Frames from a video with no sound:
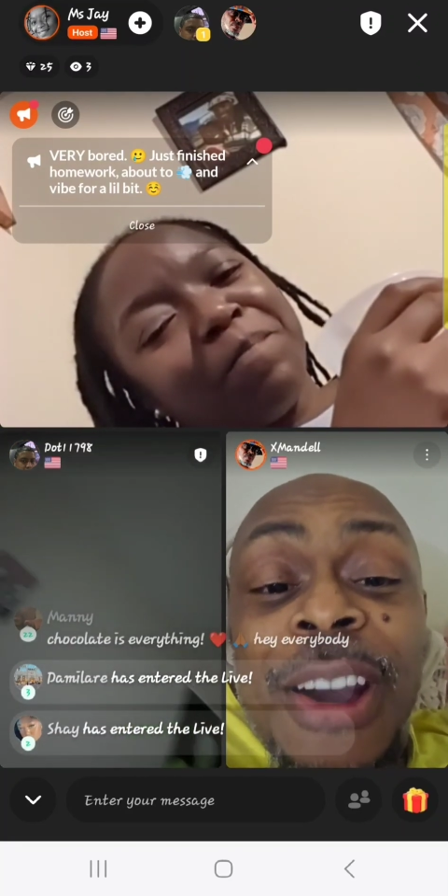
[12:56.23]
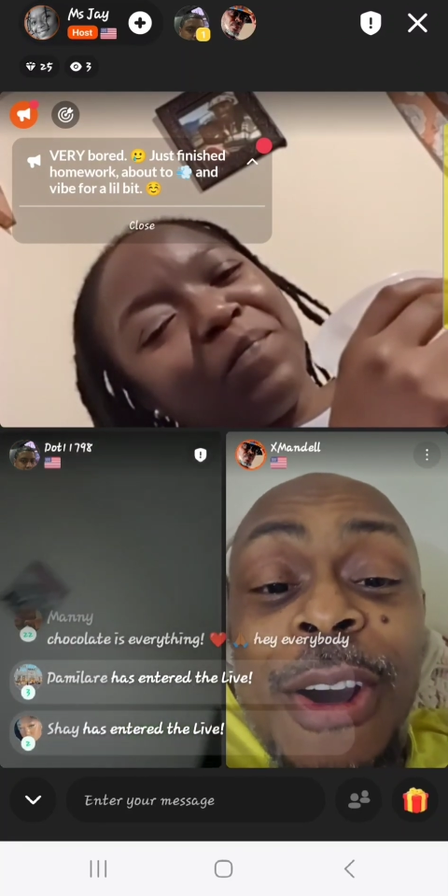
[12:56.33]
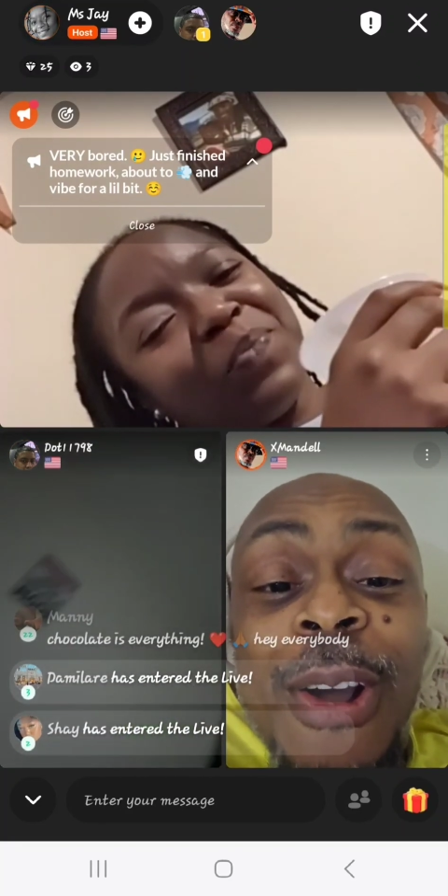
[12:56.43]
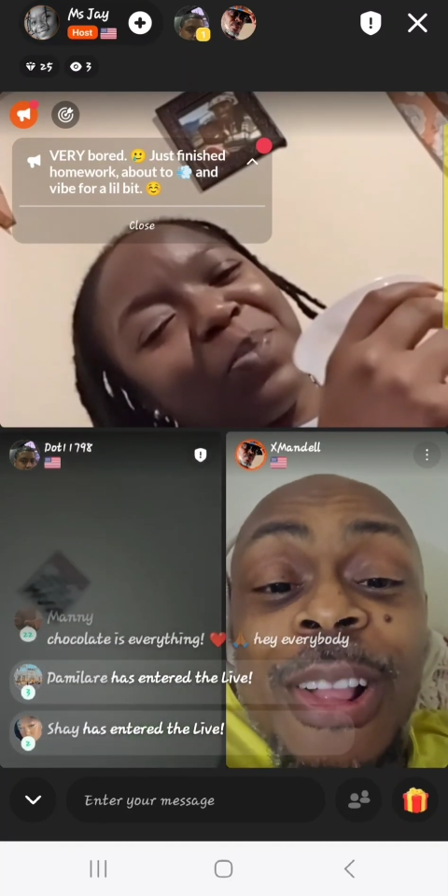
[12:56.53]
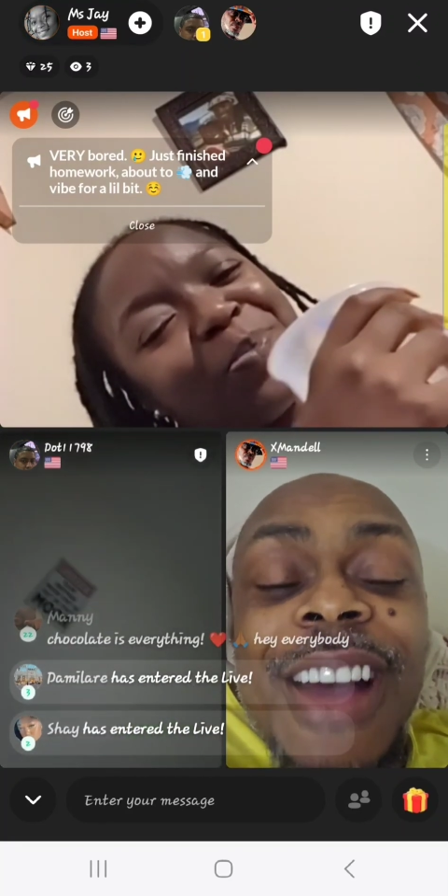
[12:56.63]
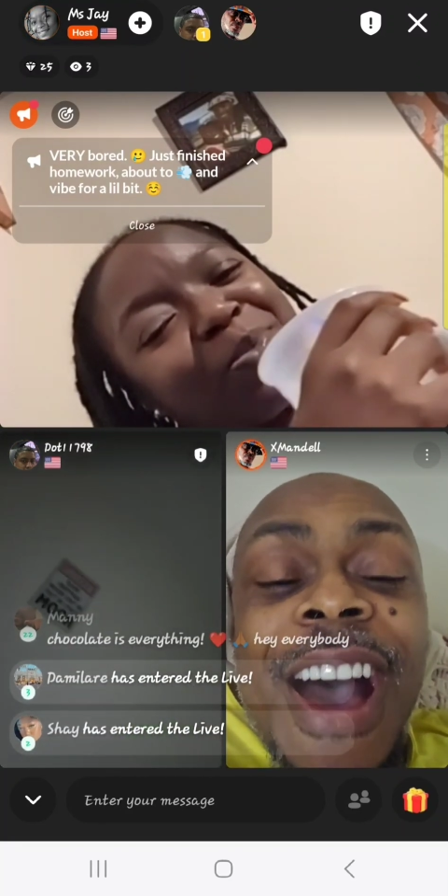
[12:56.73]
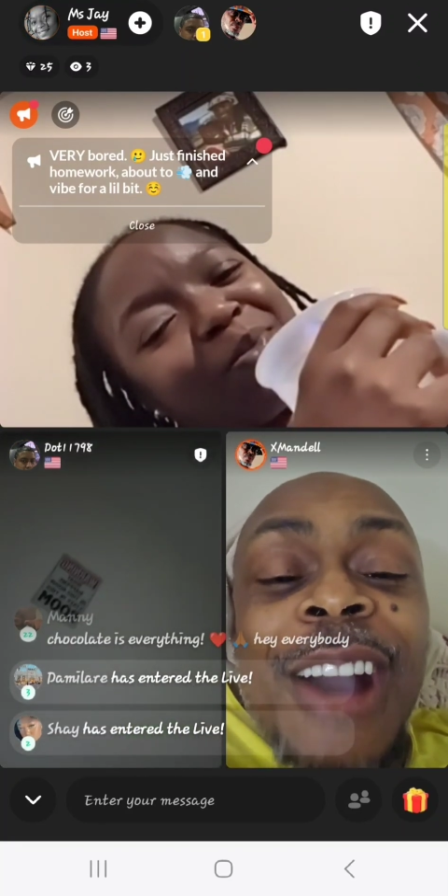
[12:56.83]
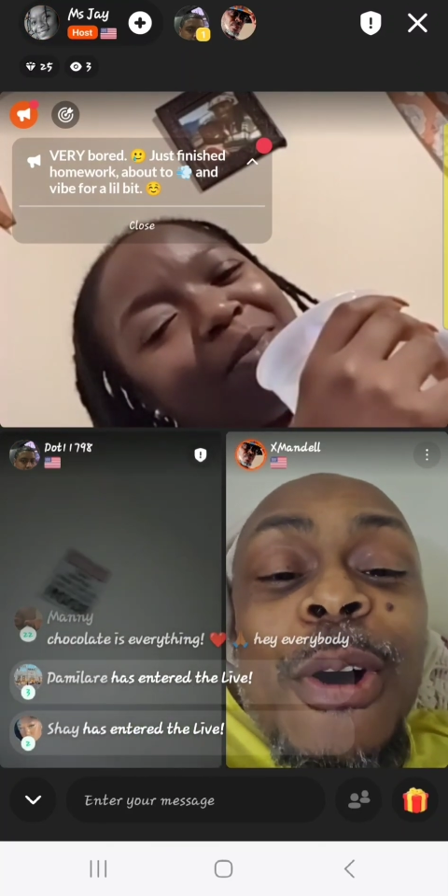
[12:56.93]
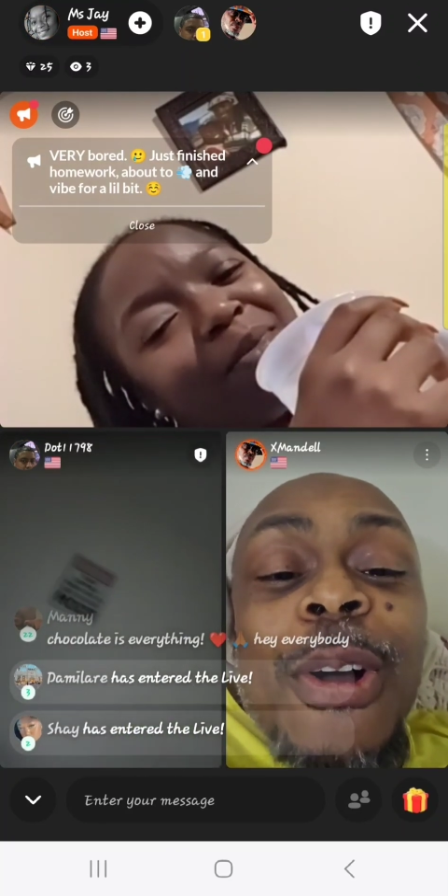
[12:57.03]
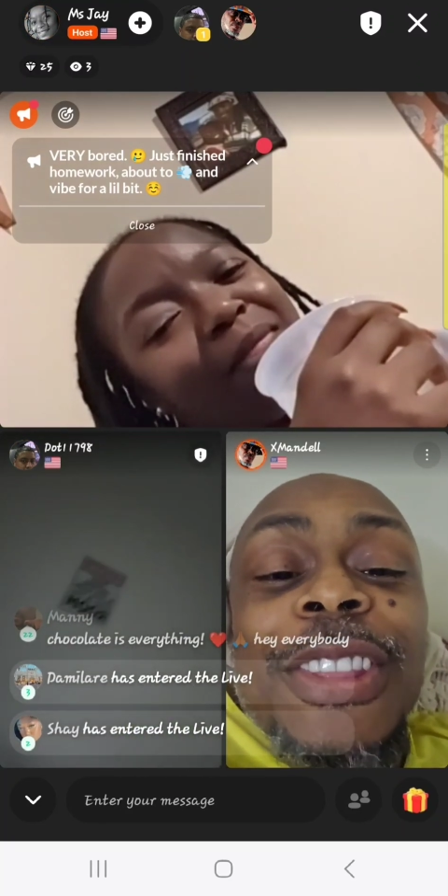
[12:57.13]
I call it? I
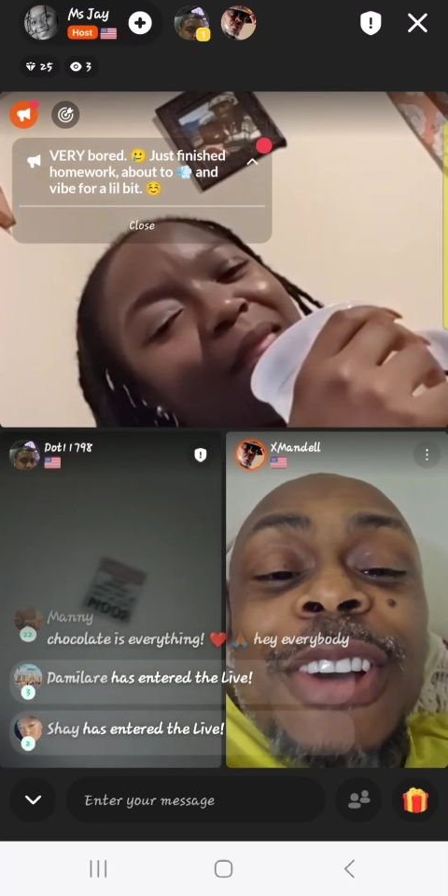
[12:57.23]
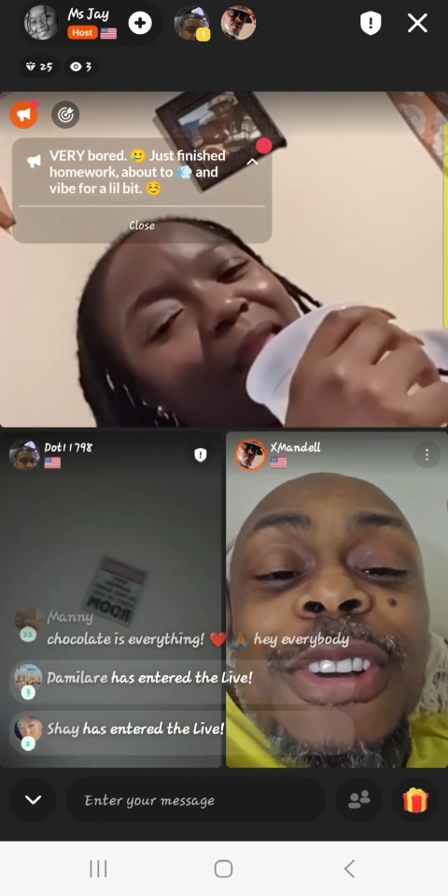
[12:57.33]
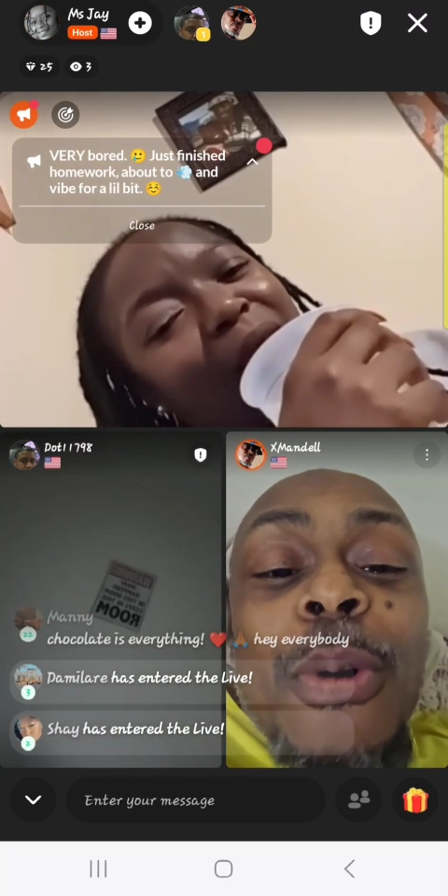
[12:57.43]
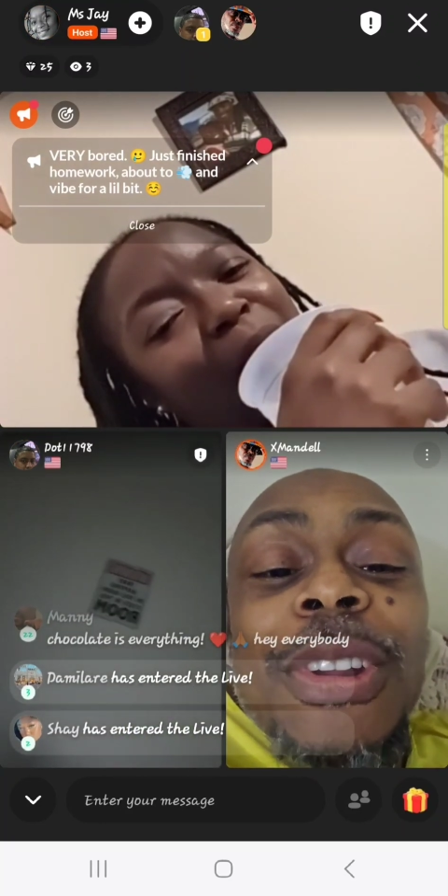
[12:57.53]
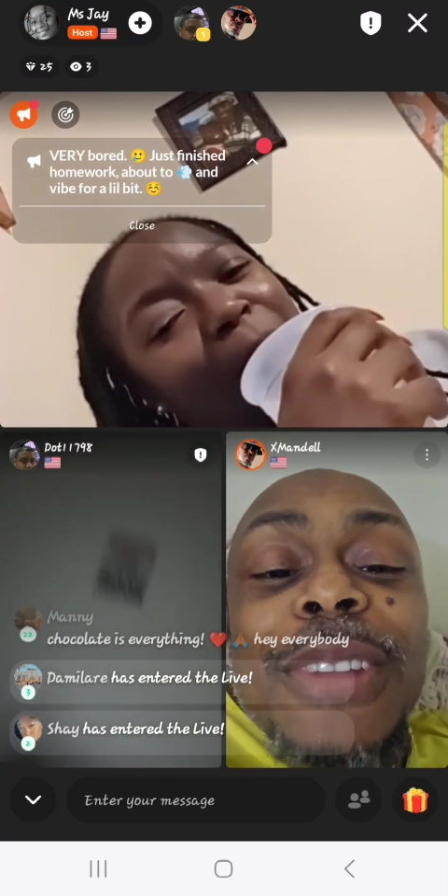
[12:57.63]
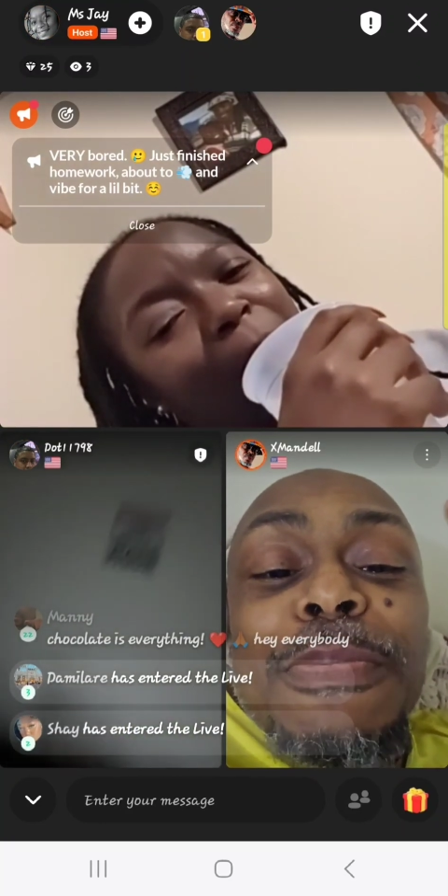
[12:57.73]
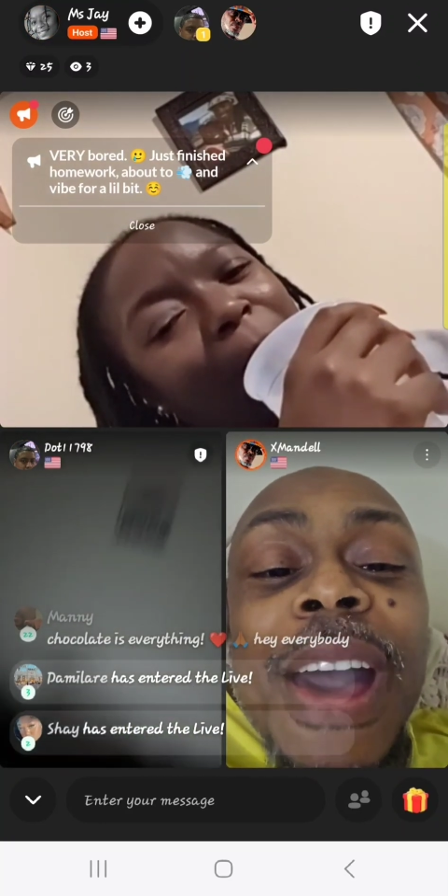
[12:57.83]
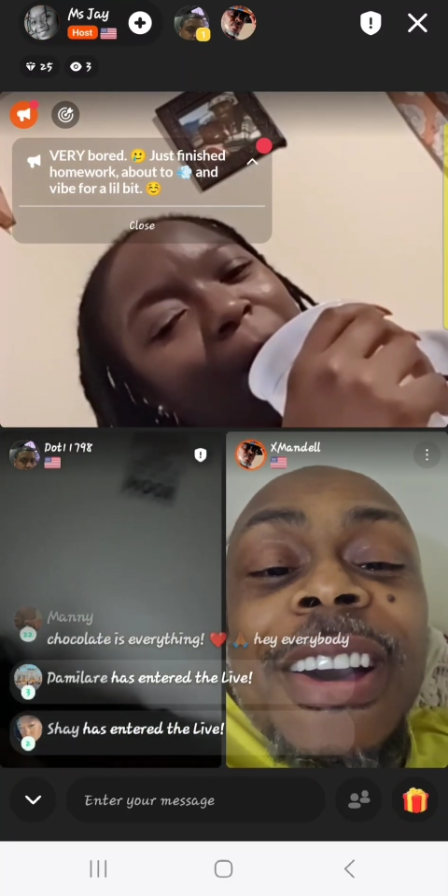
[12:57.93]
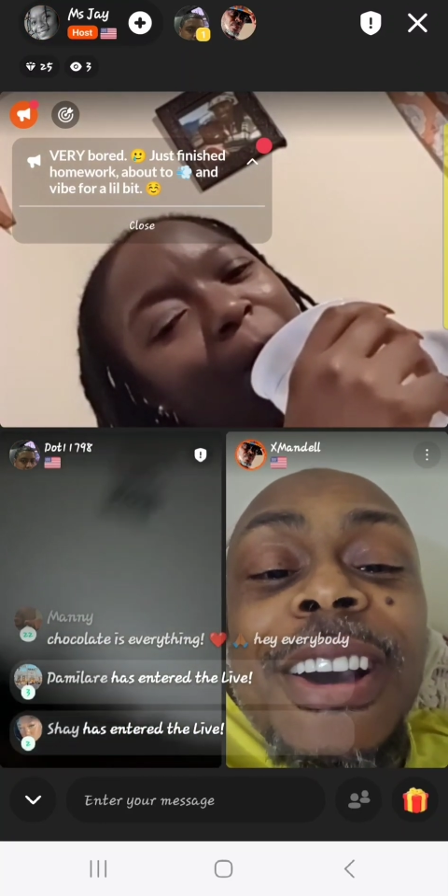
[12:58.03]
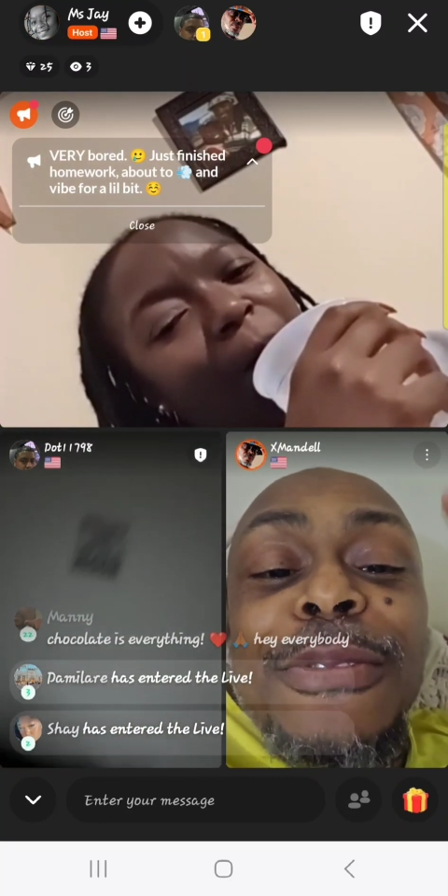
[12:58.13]
call it the golden
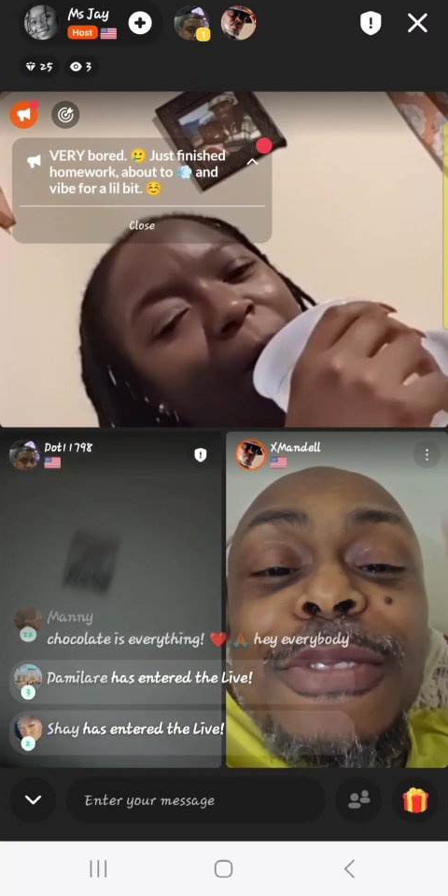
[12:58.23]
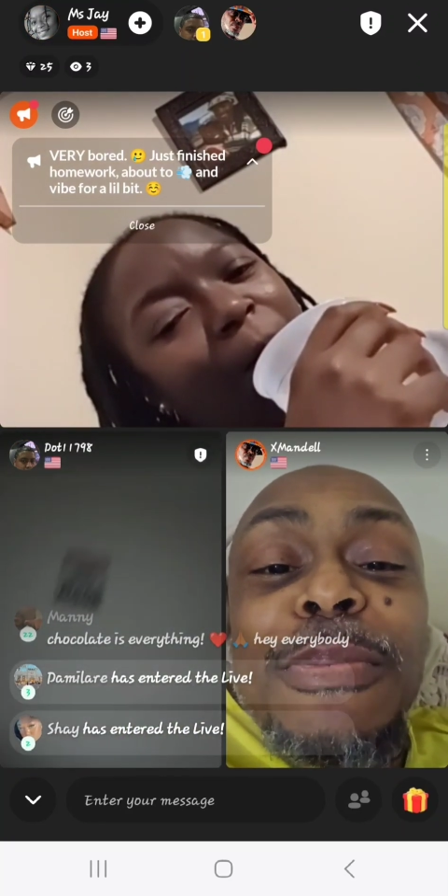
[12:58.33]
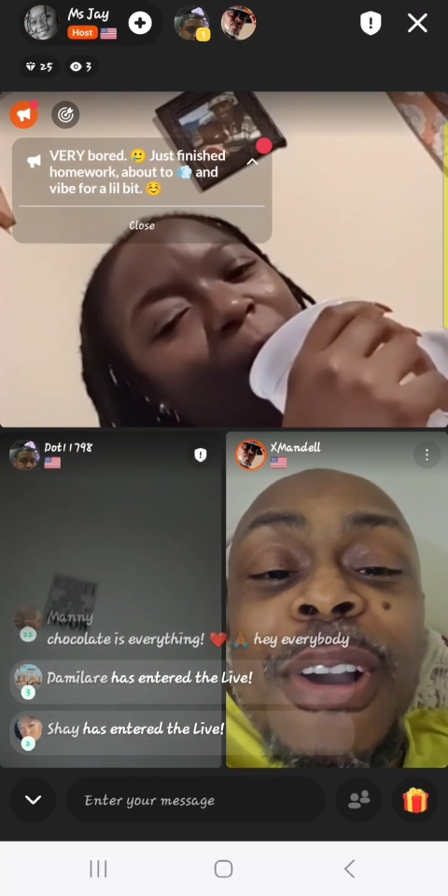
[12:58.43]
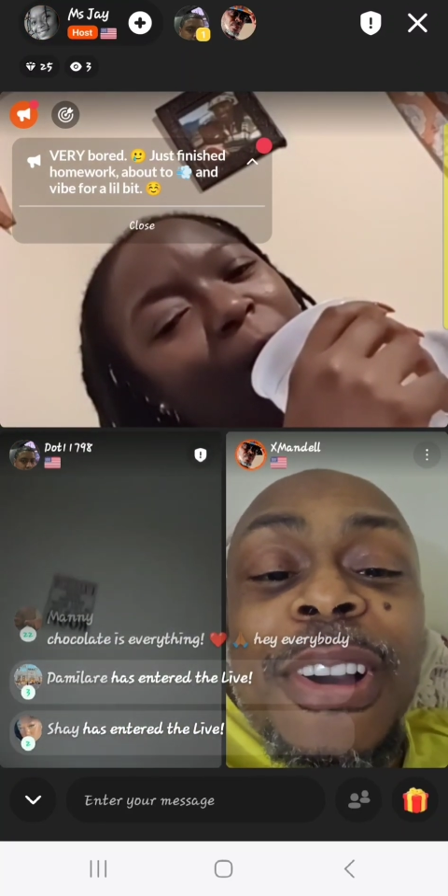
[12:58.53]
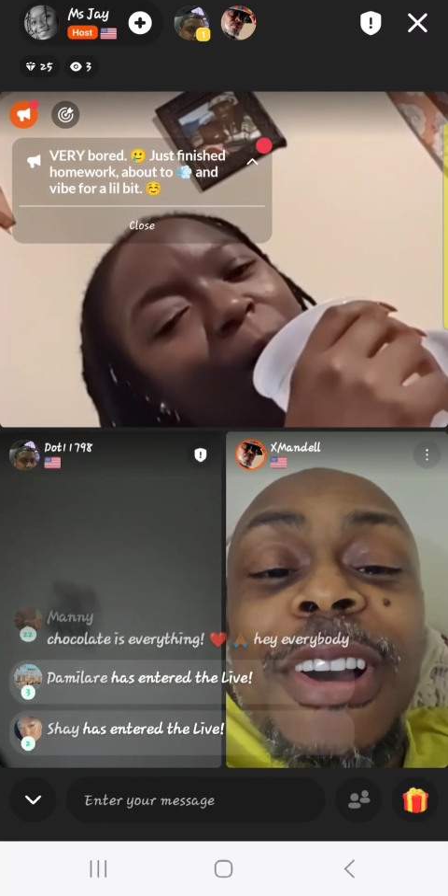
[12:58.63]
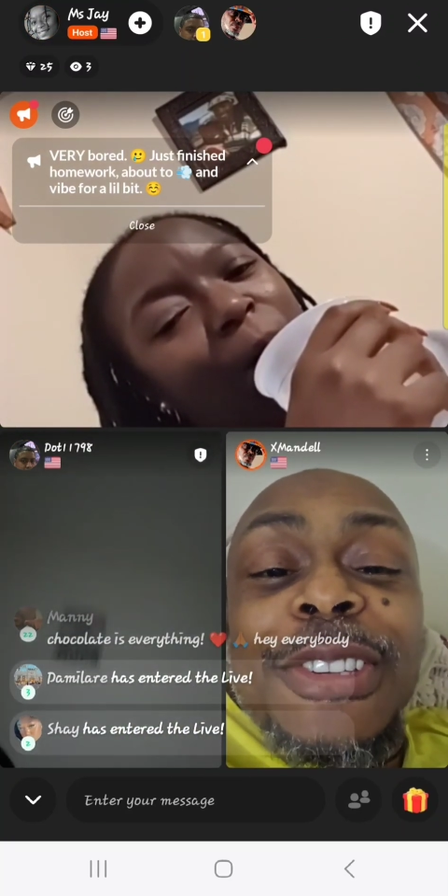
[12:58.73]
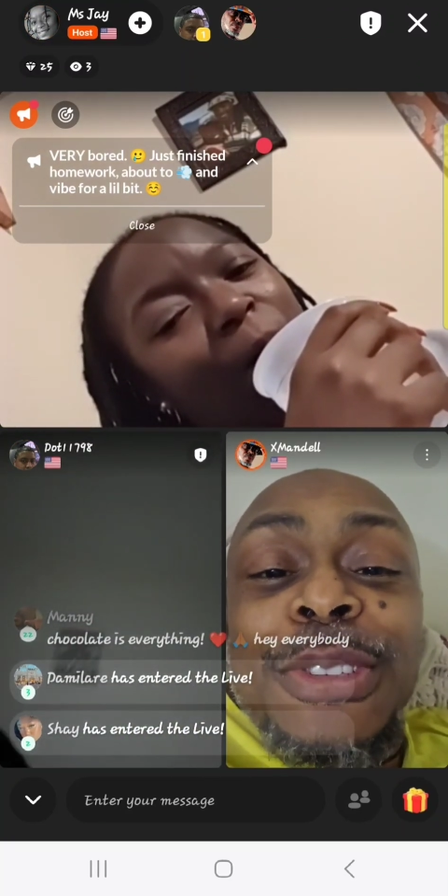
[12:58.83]
mecca of America.